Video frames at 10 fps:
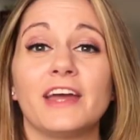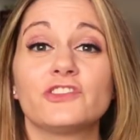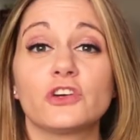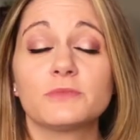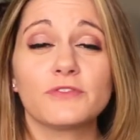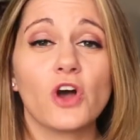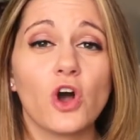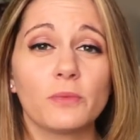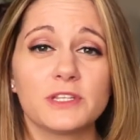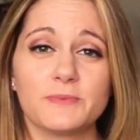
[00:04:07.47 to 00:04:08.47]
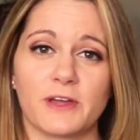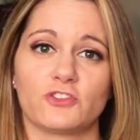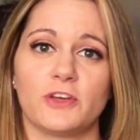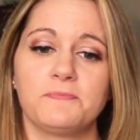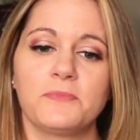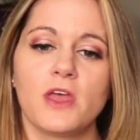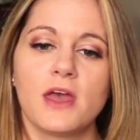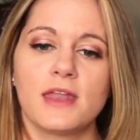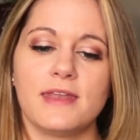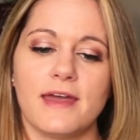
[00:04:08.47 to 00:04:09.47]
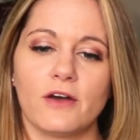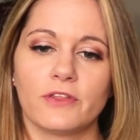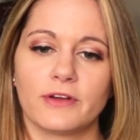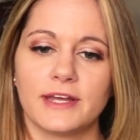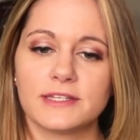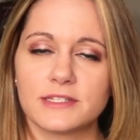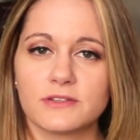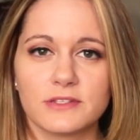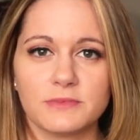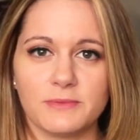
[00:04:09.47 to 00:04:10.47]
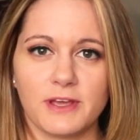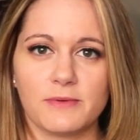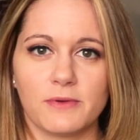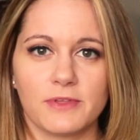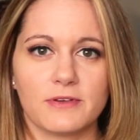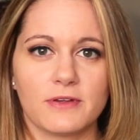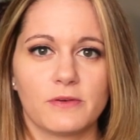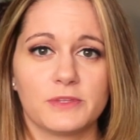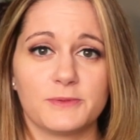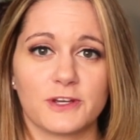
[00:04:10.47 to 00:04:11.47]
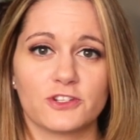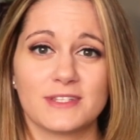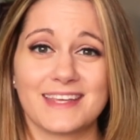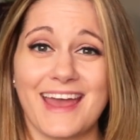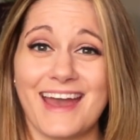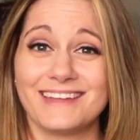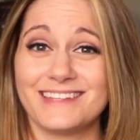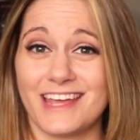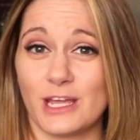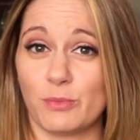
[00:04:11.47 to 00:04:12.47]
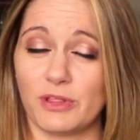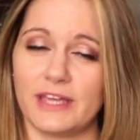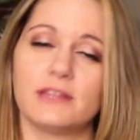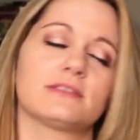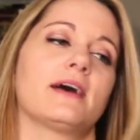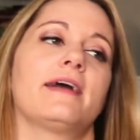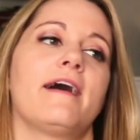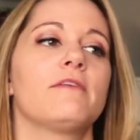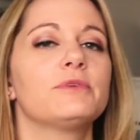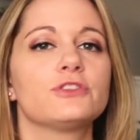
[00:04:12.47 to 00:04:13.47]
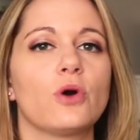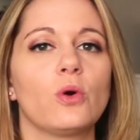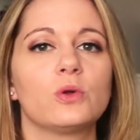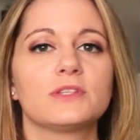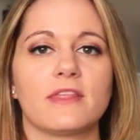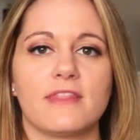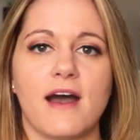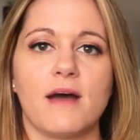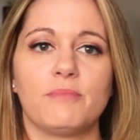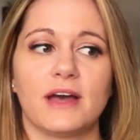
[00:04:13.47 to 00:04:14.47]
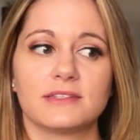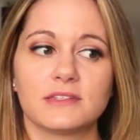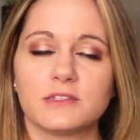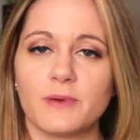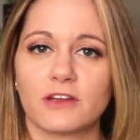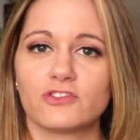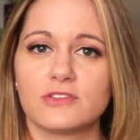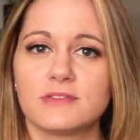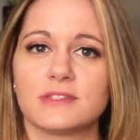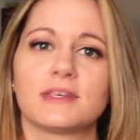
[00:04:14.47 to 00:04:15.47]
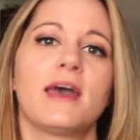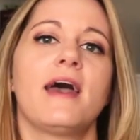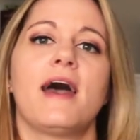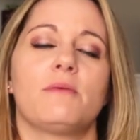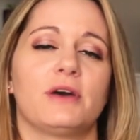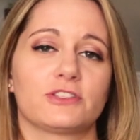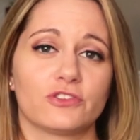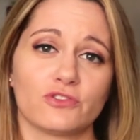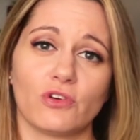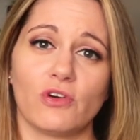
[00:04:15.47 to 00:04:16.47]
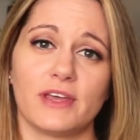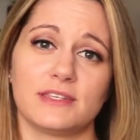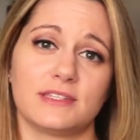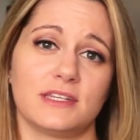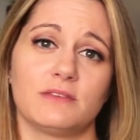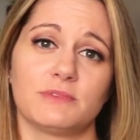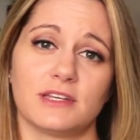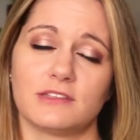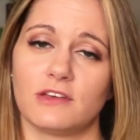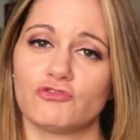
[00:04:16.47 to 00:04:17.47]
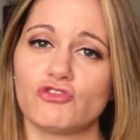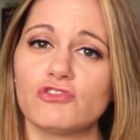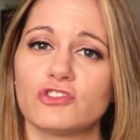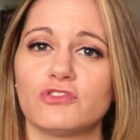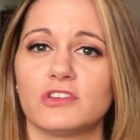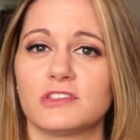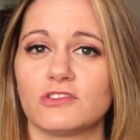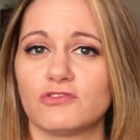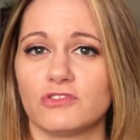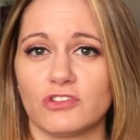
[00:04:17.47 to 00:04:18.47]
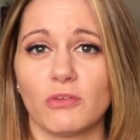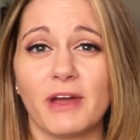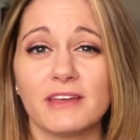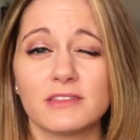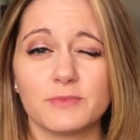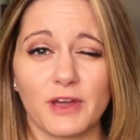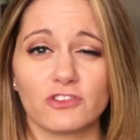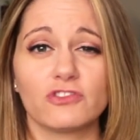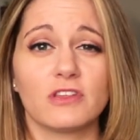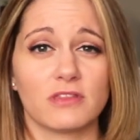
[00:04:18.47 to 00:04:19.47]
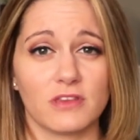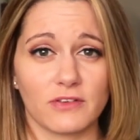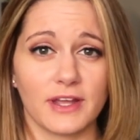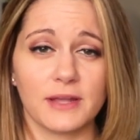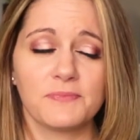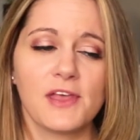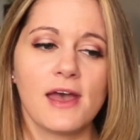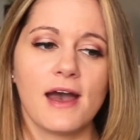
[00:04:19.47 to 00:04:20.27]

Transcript: In terms of a home inspection, now there is still some debate about whether or not home inspection inspections can take place. I have been told that pest inspections and pest control is deemed essential, so you can still do a termite inspection in theory.